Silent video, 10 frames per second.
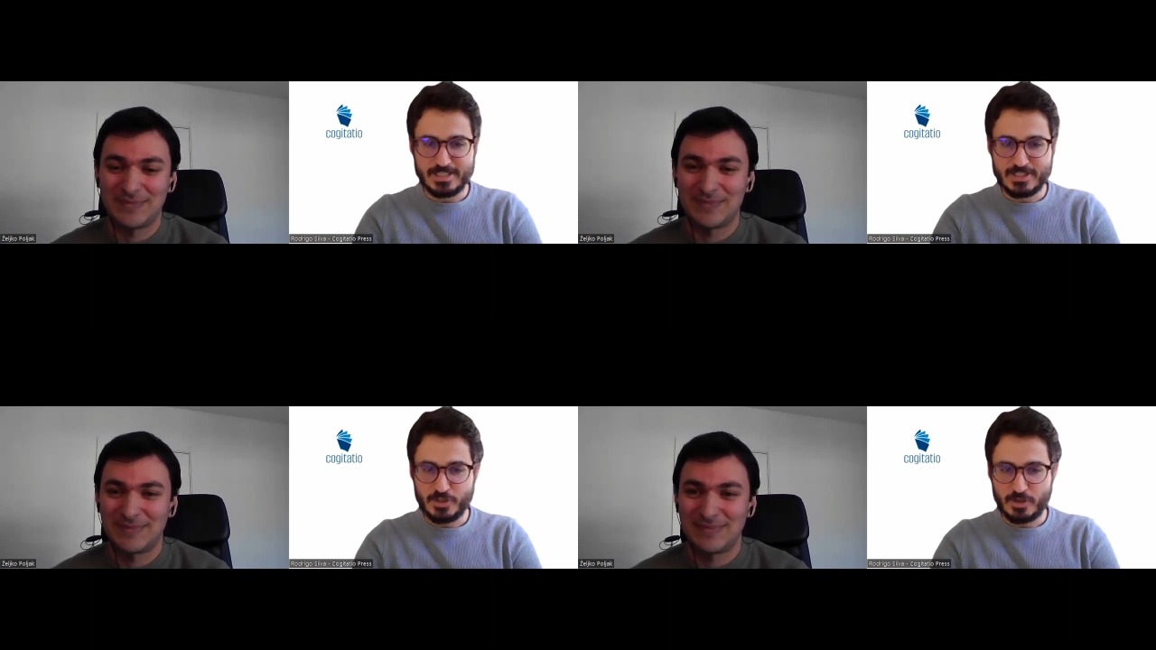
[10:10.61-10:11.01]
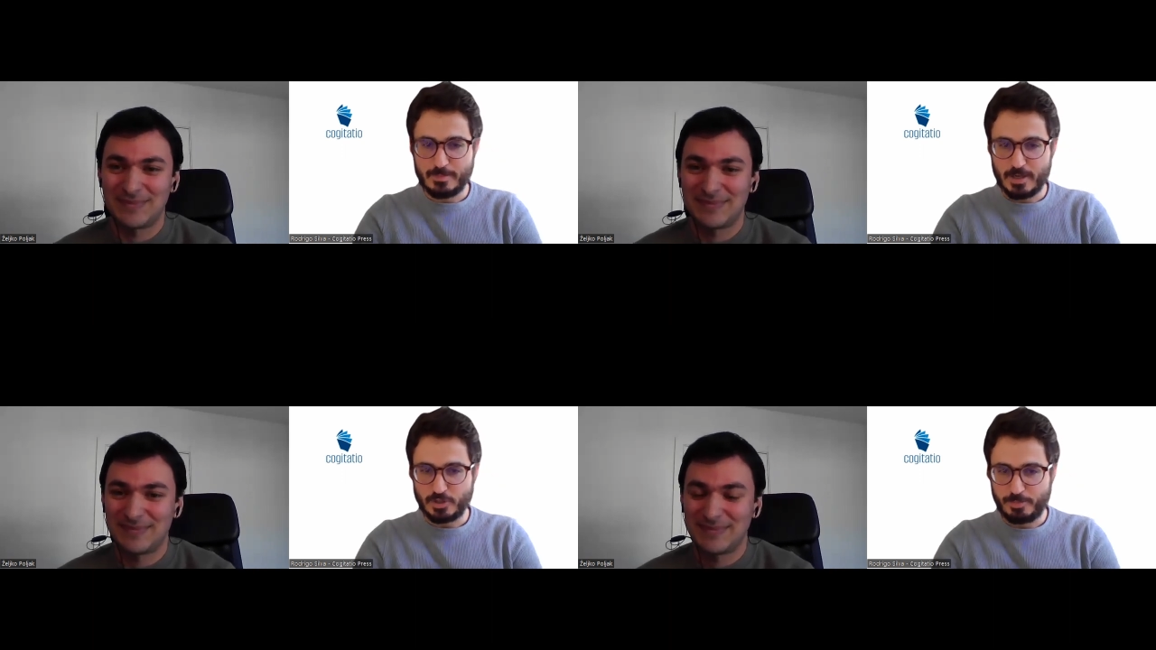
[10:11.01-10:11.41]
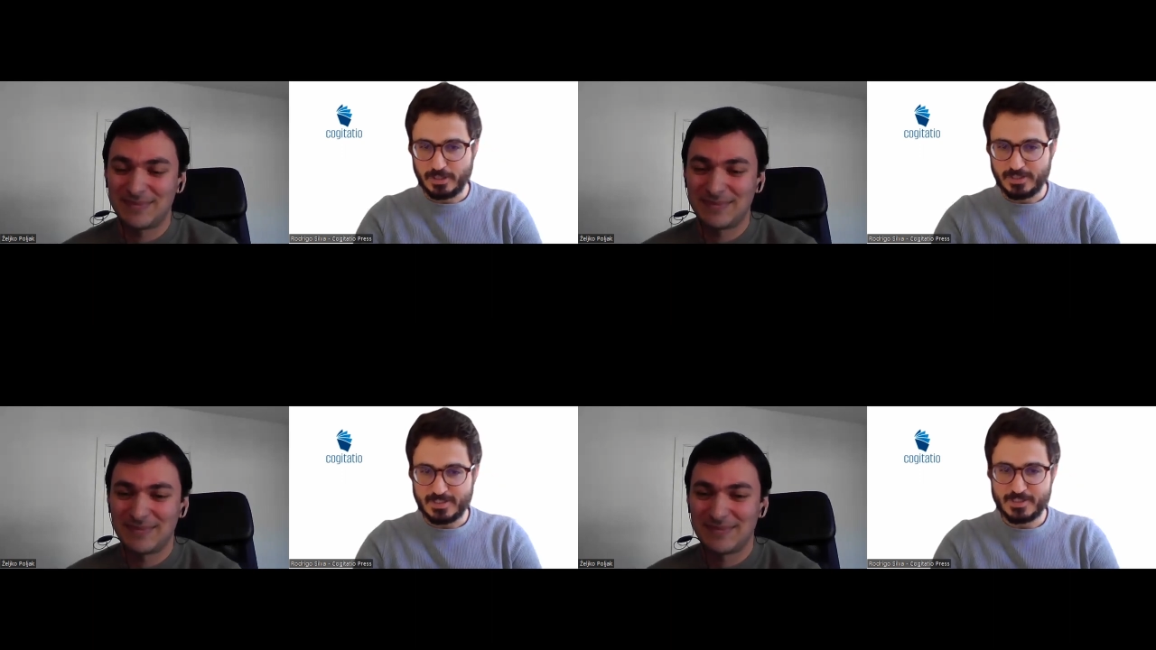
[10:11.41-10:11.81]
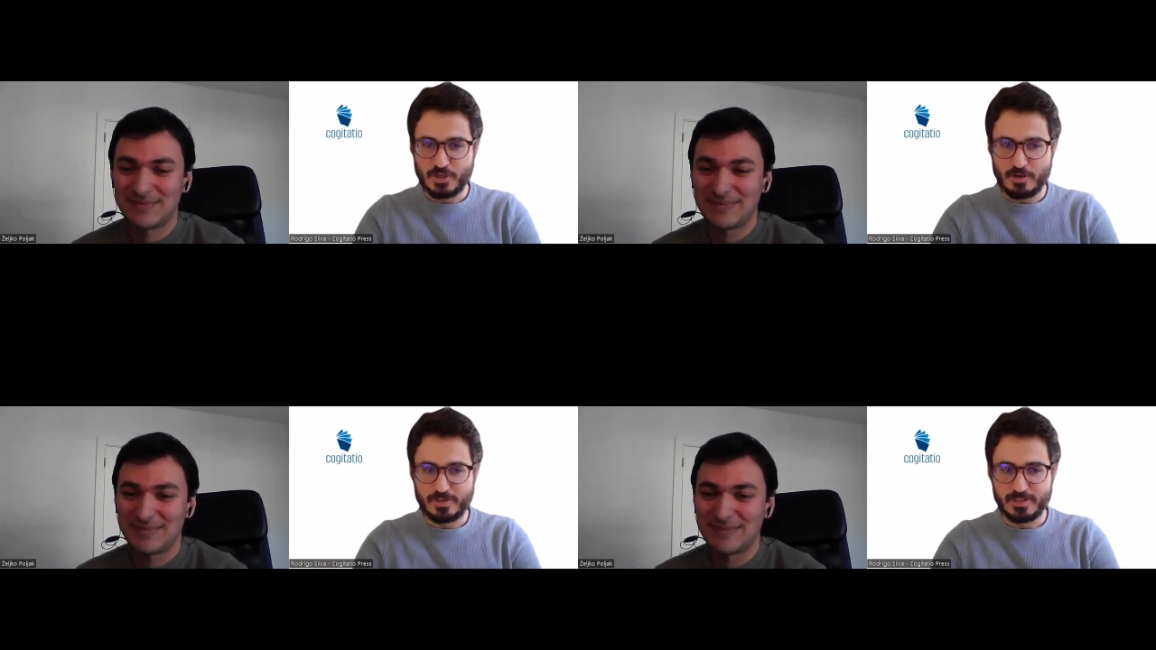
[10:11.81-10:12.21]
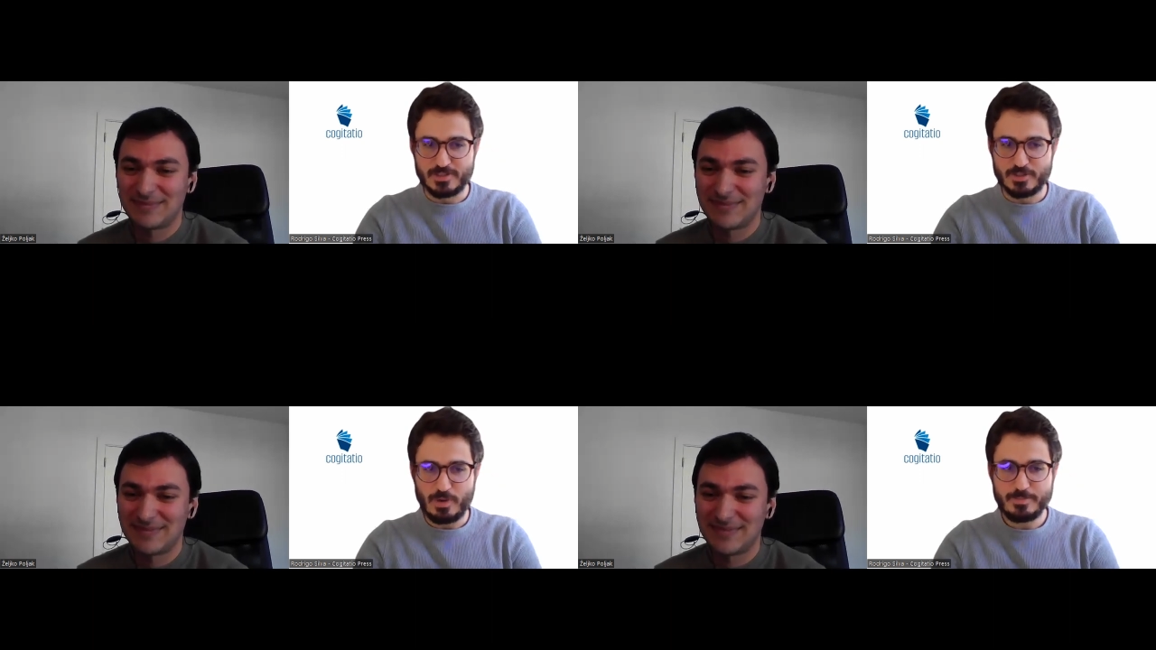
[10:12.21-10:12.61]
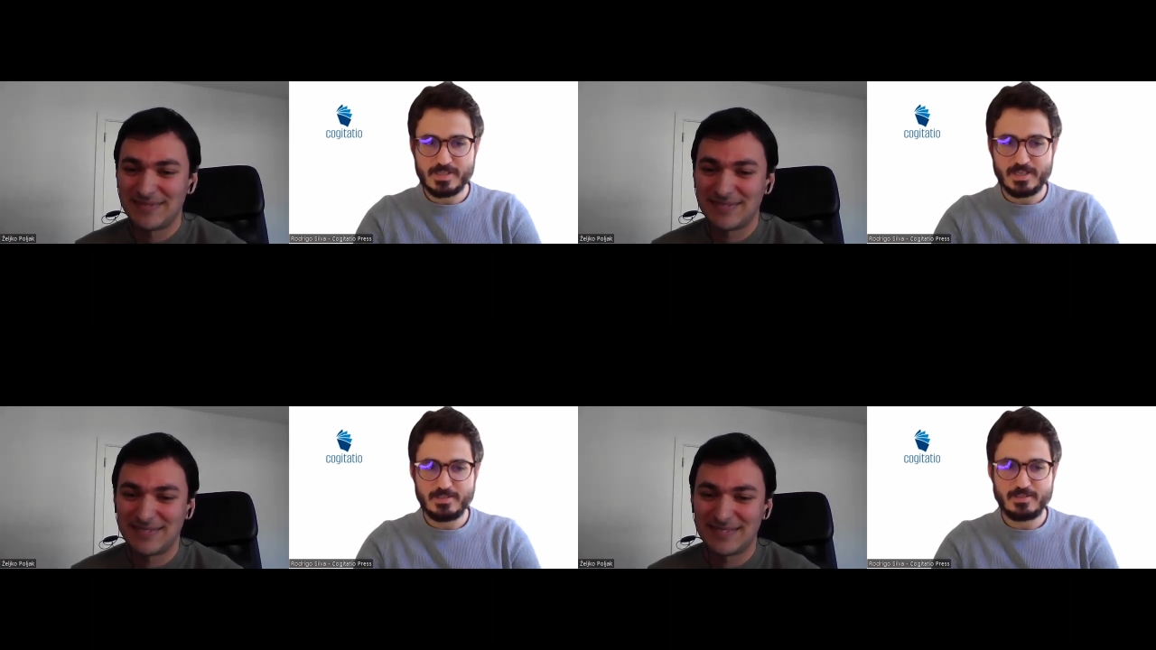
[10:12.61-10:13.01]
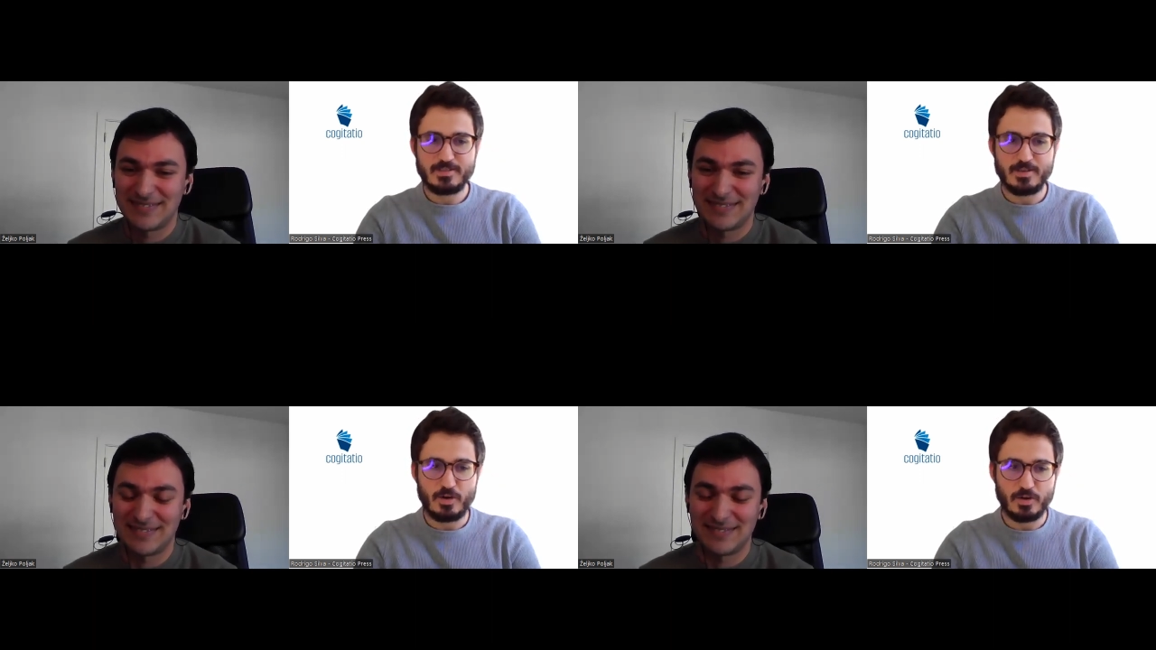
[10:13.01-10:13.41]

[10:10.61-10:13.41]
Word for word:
Speaker 1: Let's Talk About Politics and Governance websites,